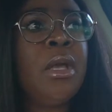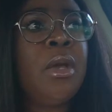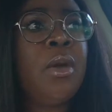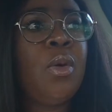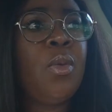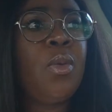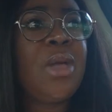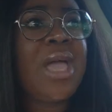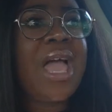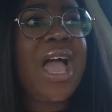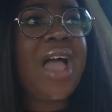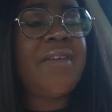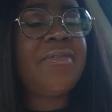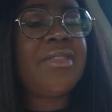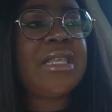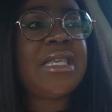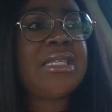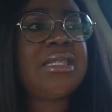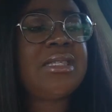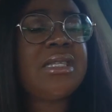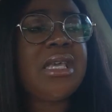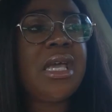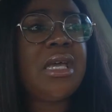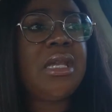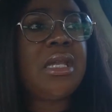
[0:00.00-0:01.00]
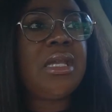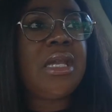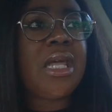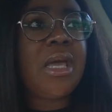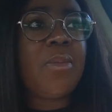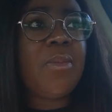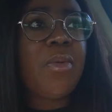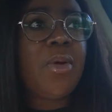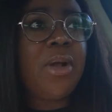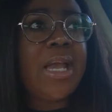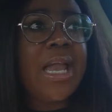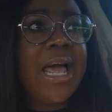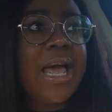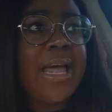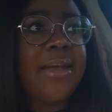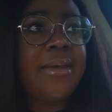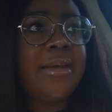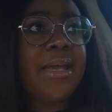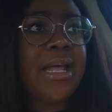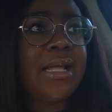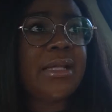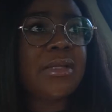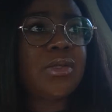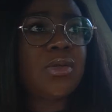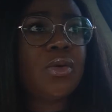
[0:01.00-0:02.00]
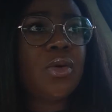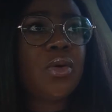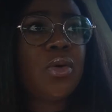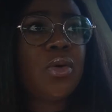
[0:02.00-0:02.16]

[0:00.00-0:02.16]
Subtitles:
we have this saying in Igbo land that